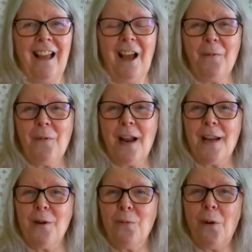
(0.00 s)
And when
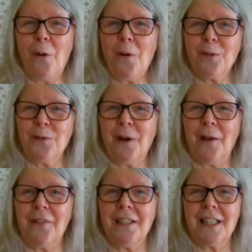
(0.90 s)
he walked
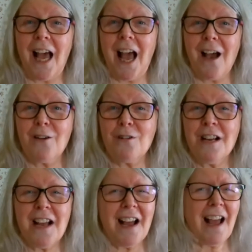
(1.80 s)
around the town,
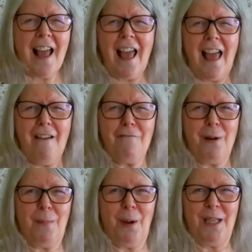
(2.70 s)

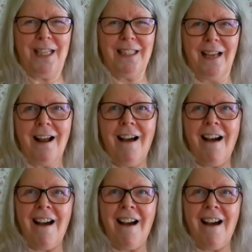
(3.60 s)
everybody said, oh,